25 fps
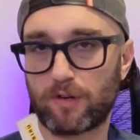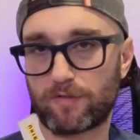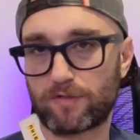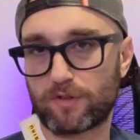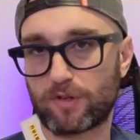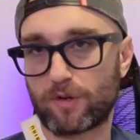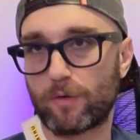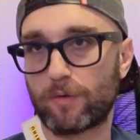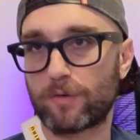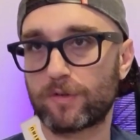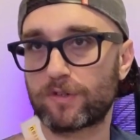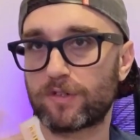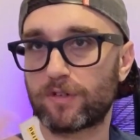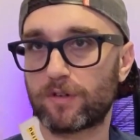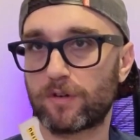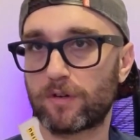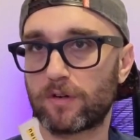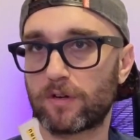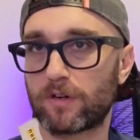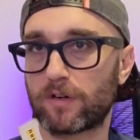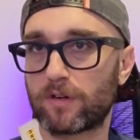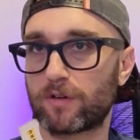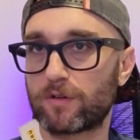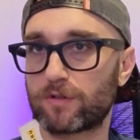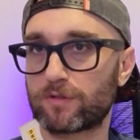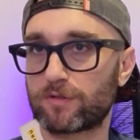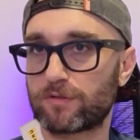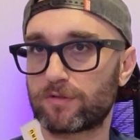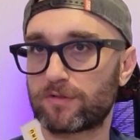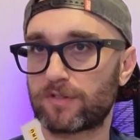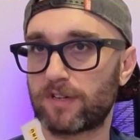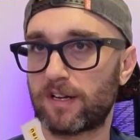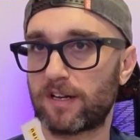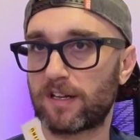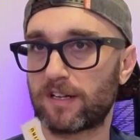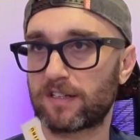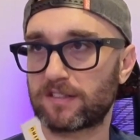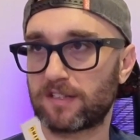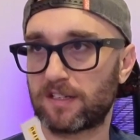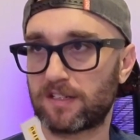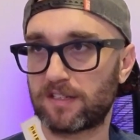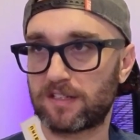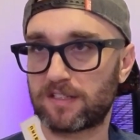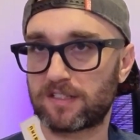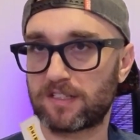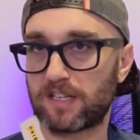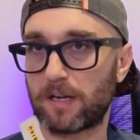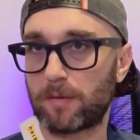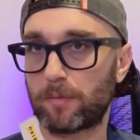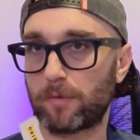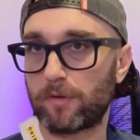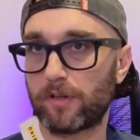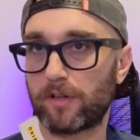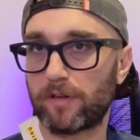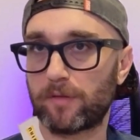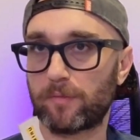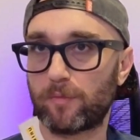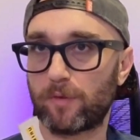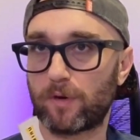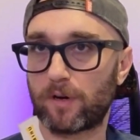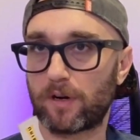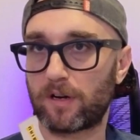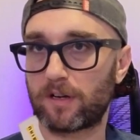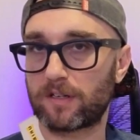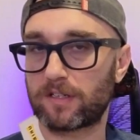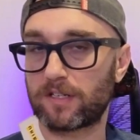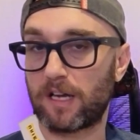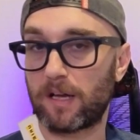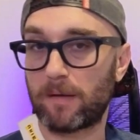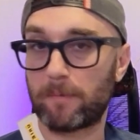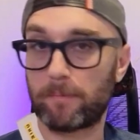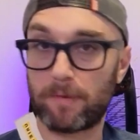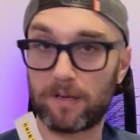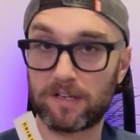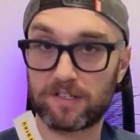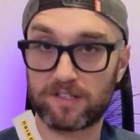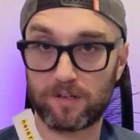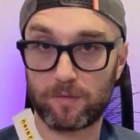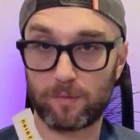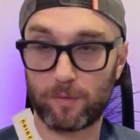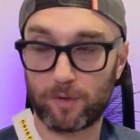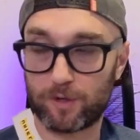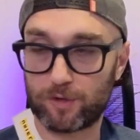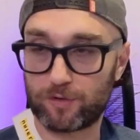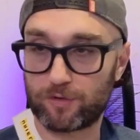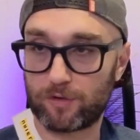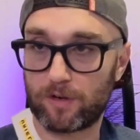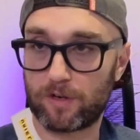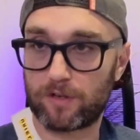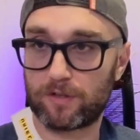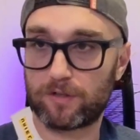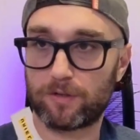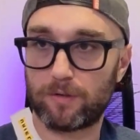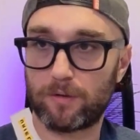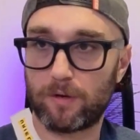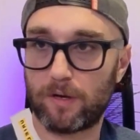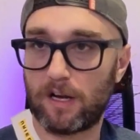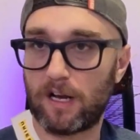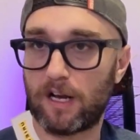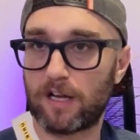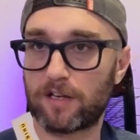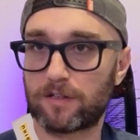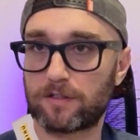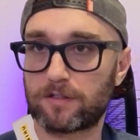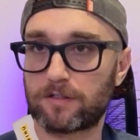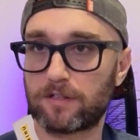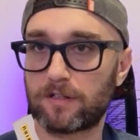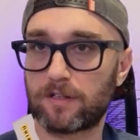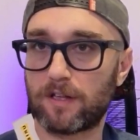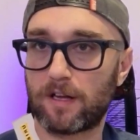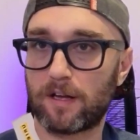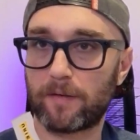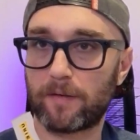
you have to go into your cursor settings and disable them one at a time based on what you're trying to do. I just did